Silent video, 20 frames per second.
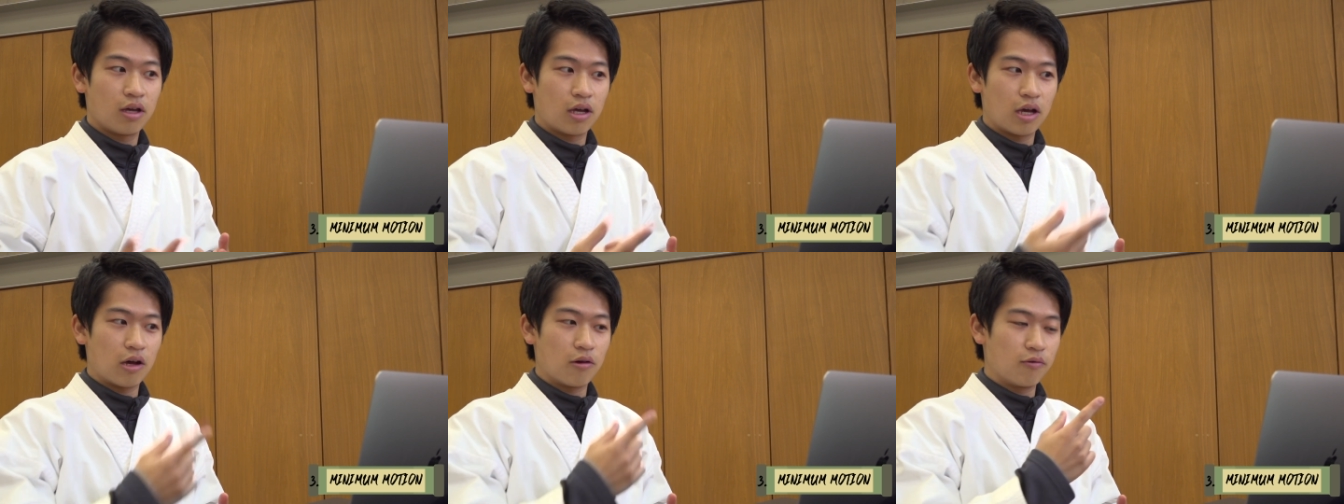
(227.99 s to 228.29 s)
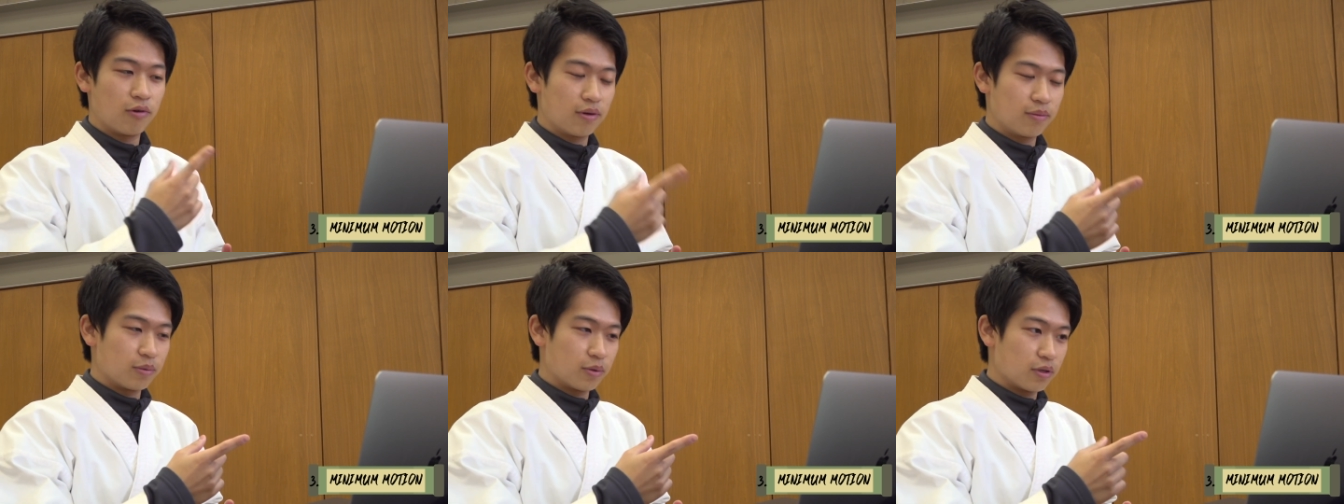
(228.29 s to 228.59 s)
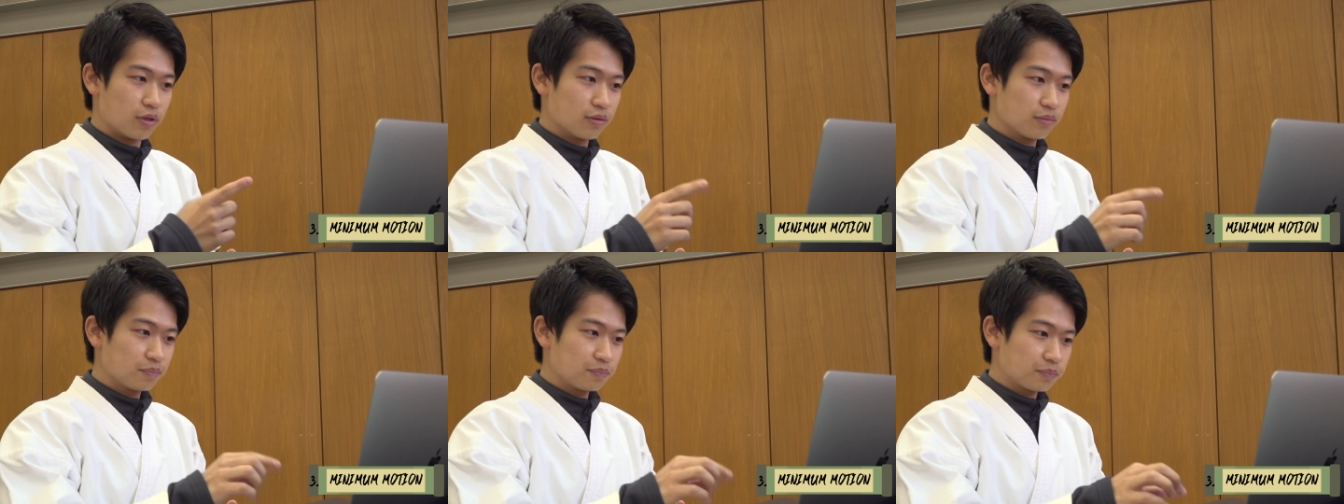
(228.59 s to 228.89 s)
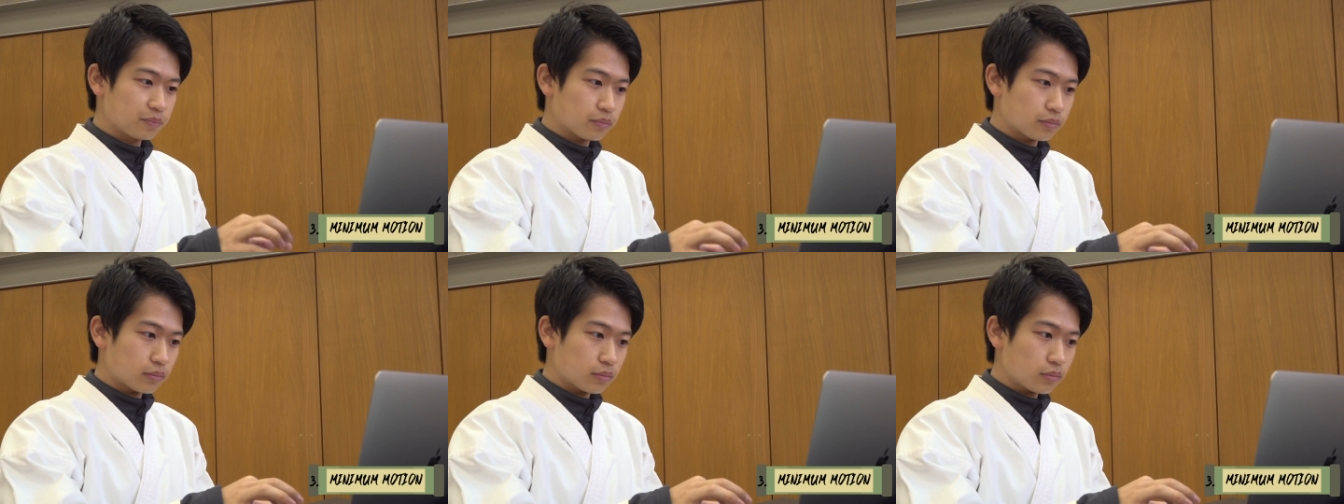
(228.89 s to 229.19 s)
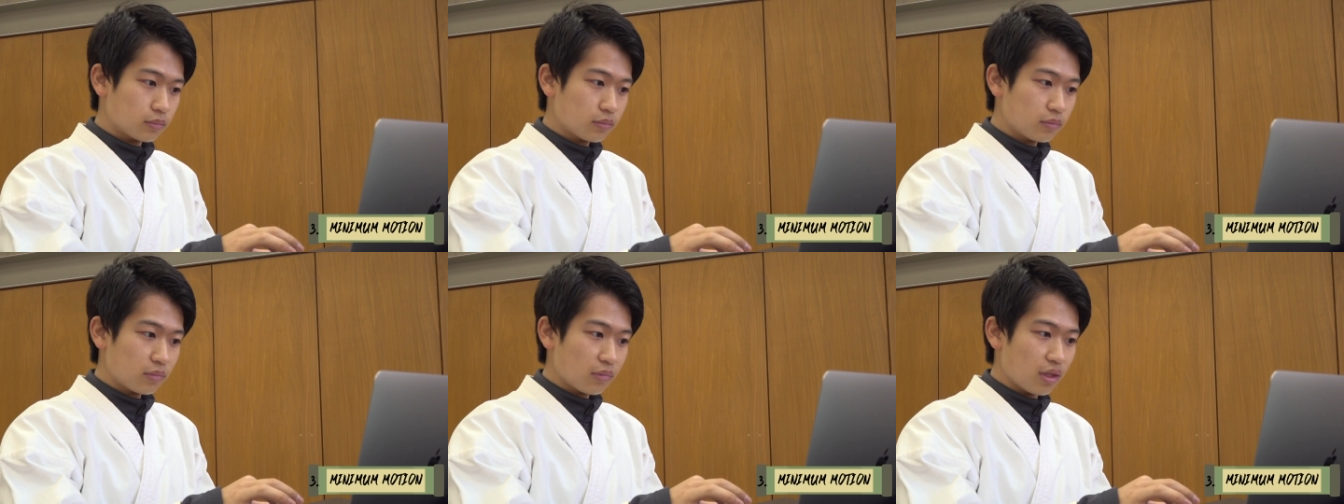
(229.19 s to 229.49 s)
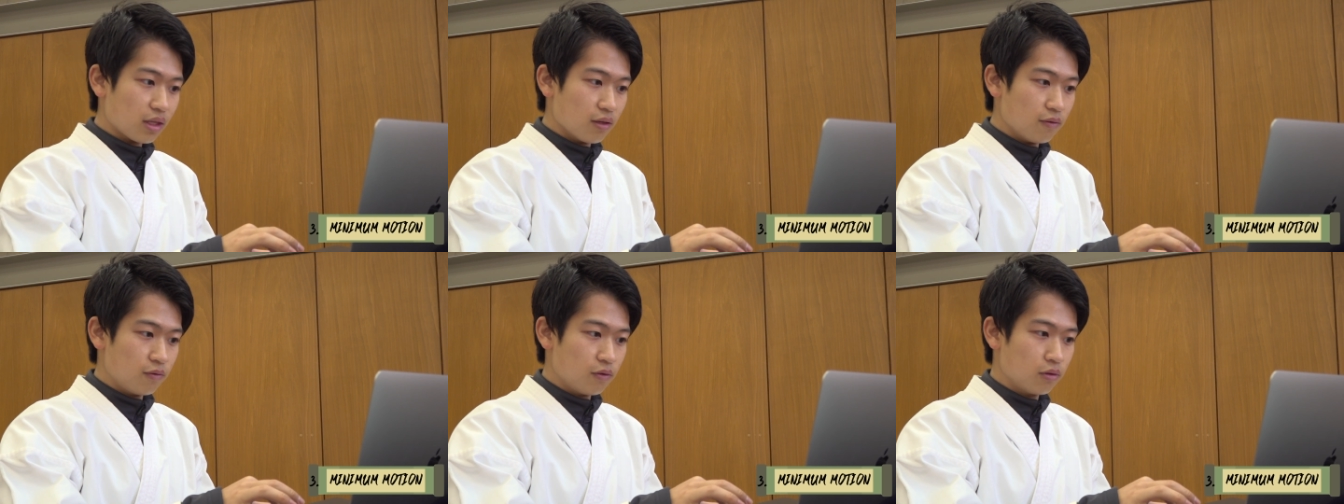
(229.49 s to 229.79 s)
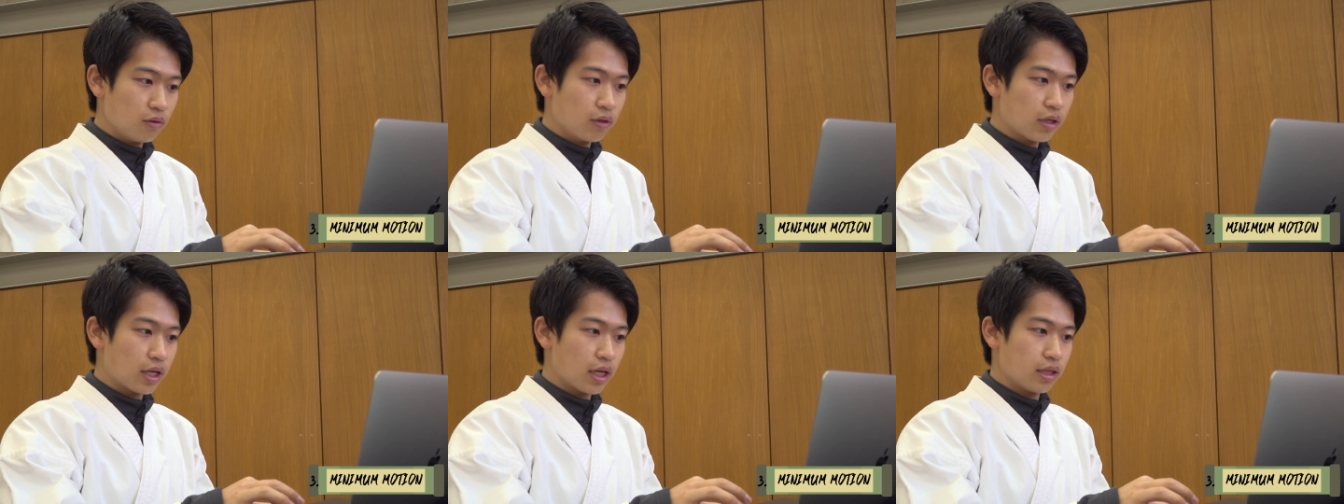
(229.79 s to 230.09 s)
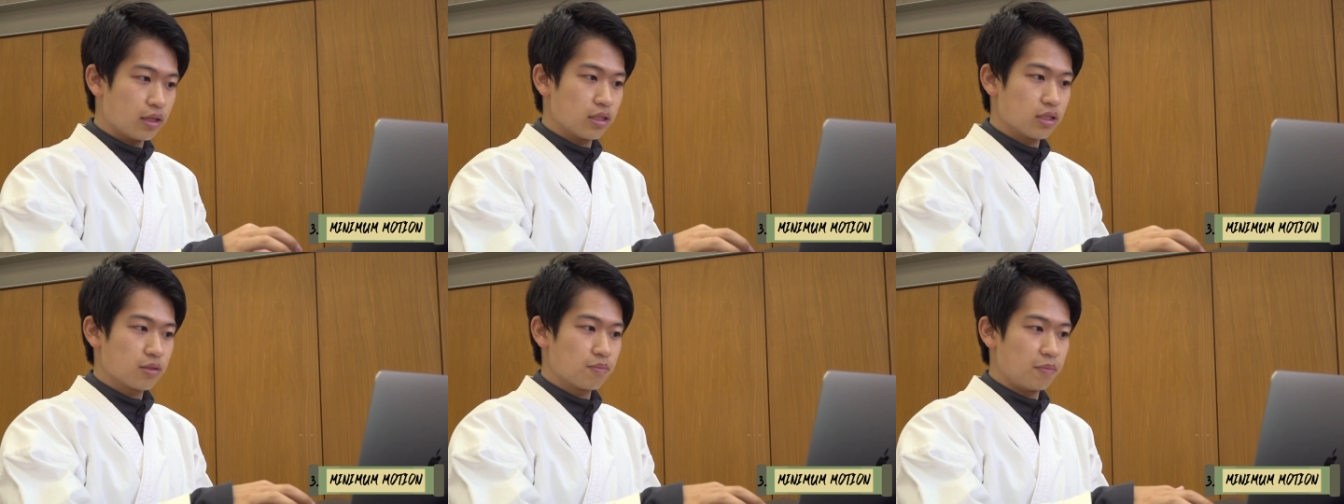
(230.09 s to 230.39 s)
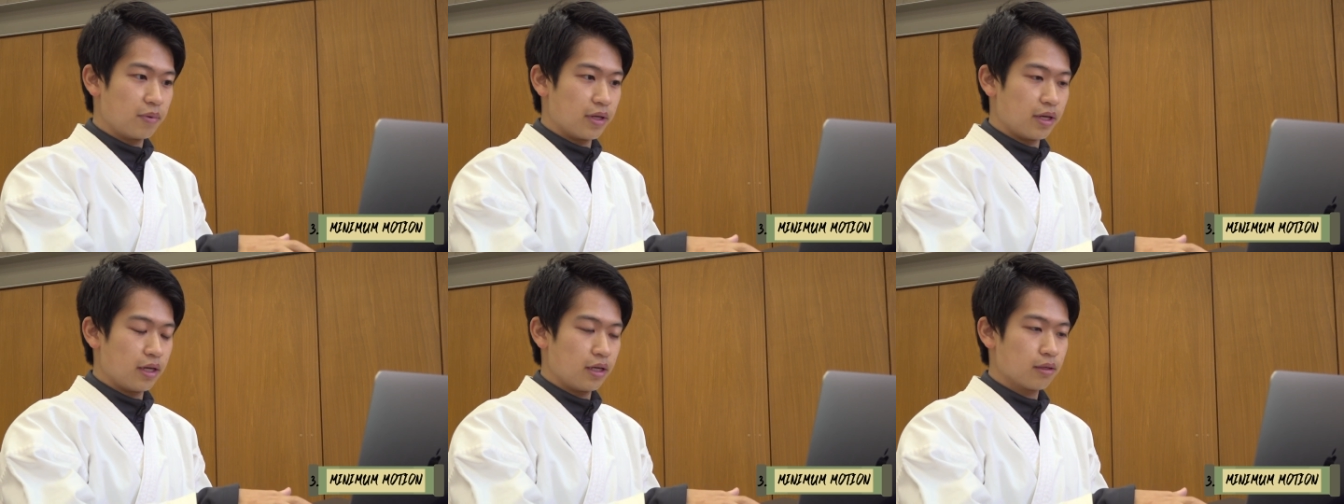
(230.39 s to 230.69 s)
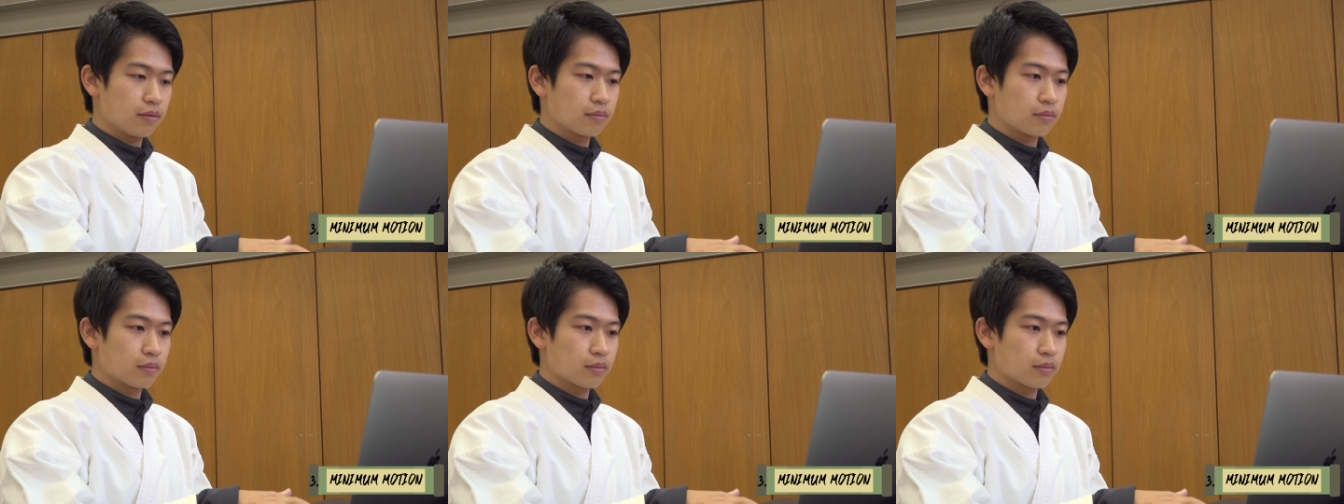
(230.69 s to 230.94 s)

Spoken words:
However, if you look at this play,